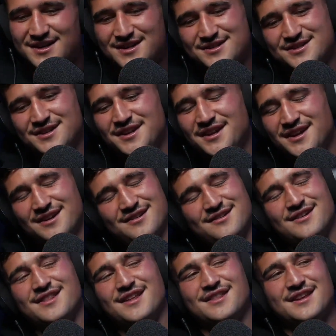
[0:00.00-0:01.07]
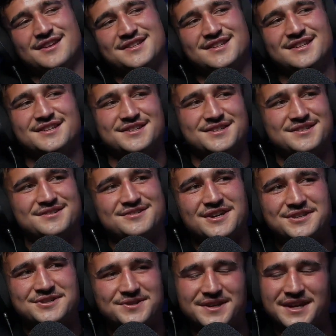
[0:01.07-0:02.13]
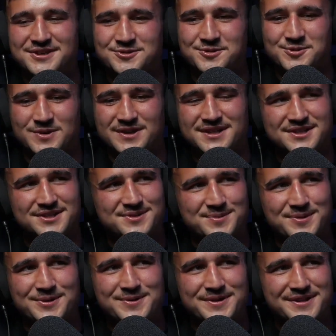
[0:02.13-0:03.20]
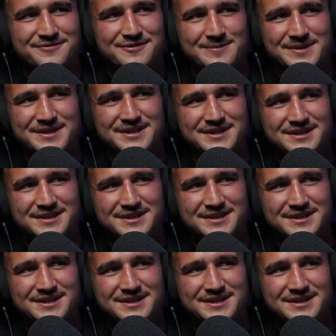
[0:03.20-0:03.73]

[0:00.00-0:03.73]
So yeah, I think that's it. Just trust your natural swing and just work with it from there.